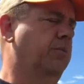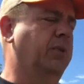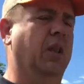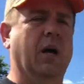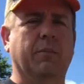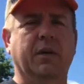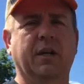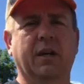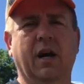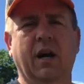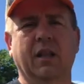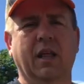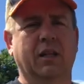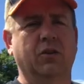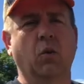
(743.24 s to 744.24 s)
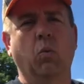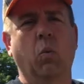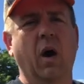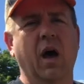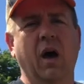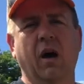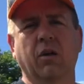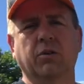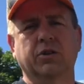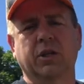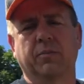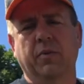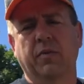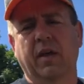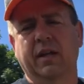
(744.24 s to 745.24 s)
plumbing, like the well or
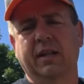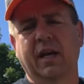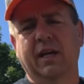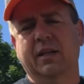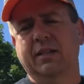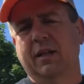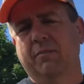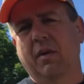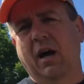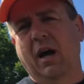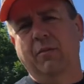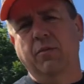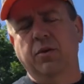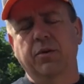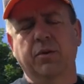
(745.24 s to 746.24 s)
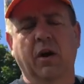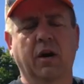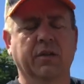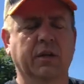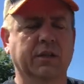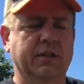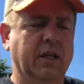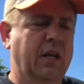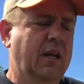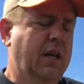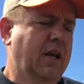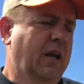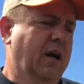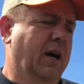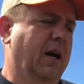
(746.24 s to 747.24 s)
something like that, because I'm new to all this.
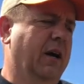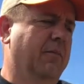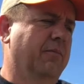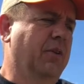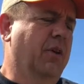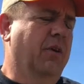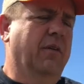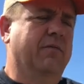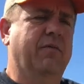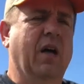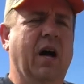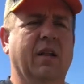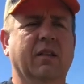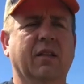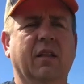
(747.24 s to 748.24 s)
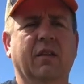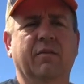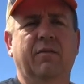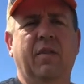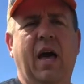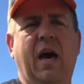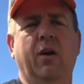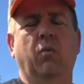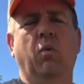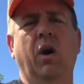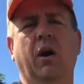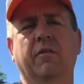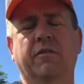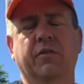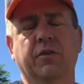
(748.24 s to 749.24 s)
I've not had a
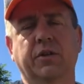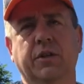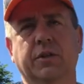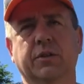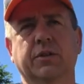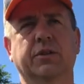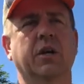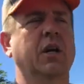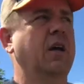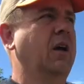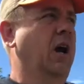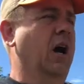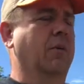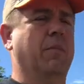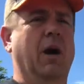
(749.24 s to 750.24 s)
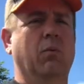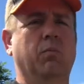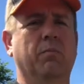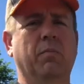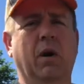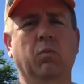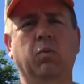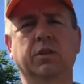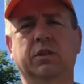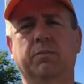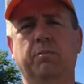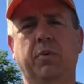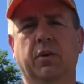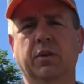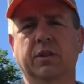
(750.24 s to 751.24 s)
well for years. My wood
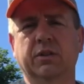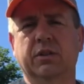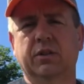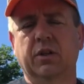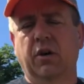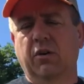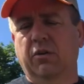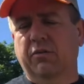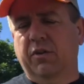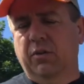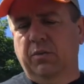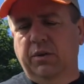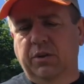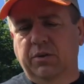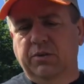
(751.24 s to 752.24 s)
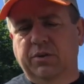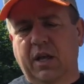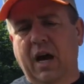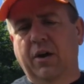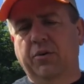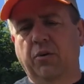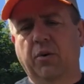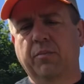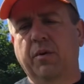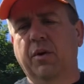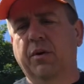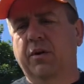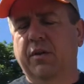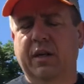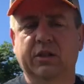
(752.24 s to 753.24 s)
burning stove that we use, the outdoor
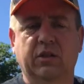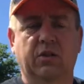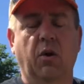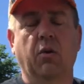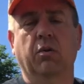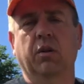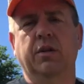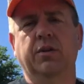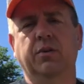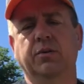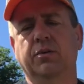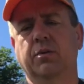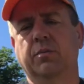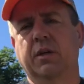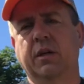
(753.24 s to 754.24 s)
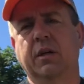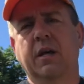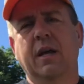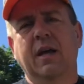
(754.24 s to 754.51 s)
burner, that's totally new to me.